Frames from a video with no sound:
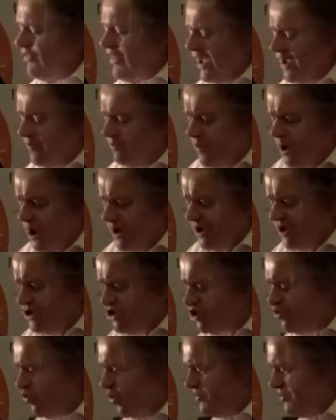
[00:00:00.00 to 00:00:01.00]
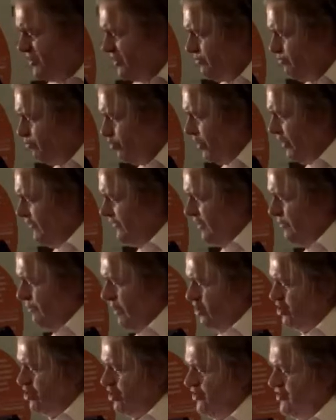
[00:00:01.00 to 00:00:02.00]
that in mind, I just wanted to briefly
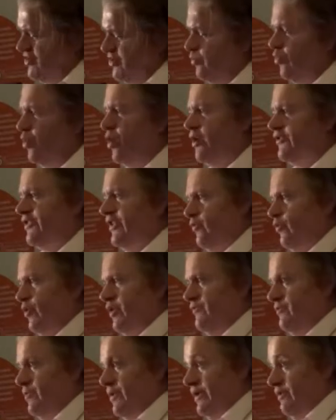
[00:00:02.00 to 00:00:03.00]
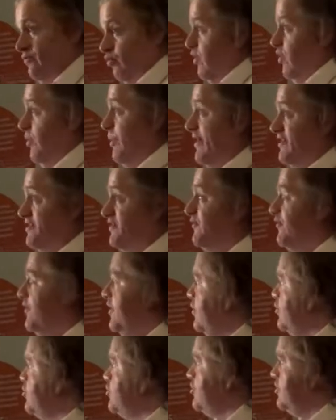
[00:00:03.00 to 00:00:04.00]
mention some work that we're about to
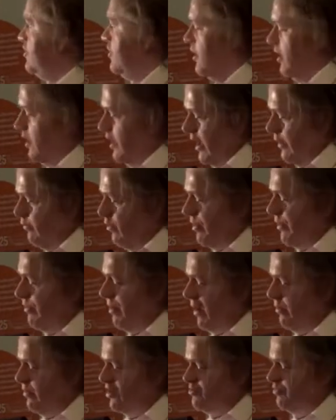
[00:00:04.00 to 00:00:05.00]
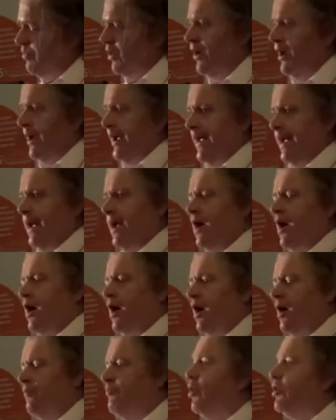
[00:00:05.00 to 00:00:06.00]
finish and will be published by
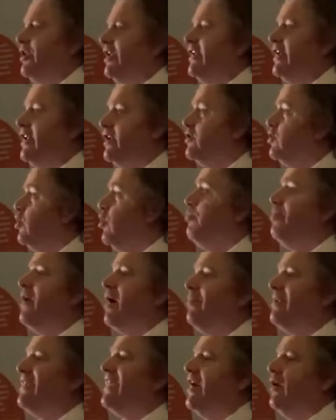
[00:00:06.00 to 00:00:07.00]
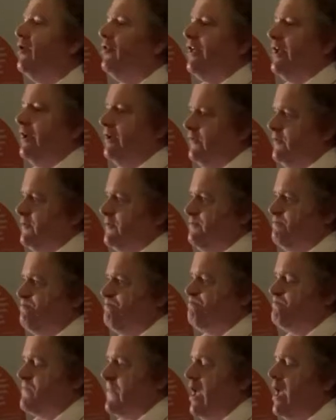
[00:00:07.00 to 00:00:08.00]
a body in England called Public Health England.
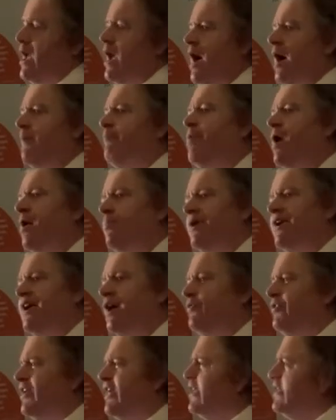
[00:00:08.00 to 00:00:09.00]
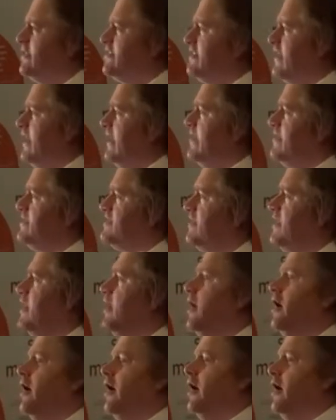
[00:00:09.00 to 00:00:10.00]
And Public Health England is
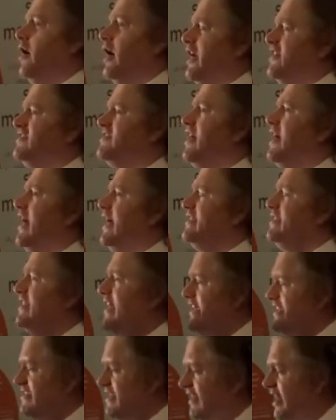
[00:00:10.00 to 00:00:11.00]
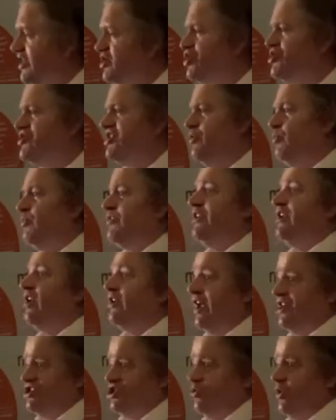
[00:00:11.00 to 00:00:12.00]
an agency within our
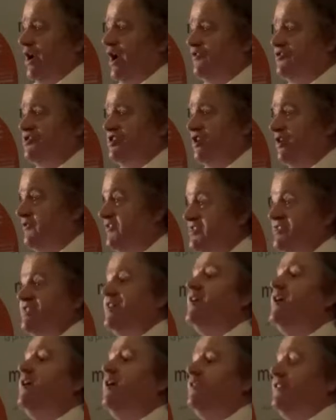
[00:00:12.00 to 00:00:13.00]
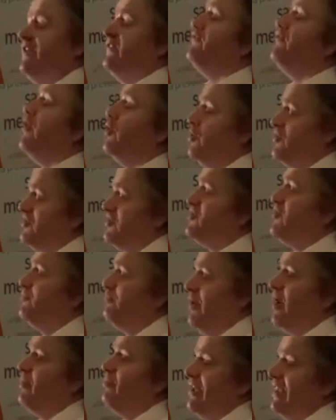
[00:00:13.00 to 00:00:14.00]
National Health Service that focuses on
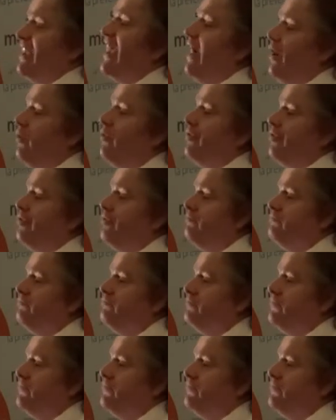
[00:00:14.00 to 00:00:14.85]
public health.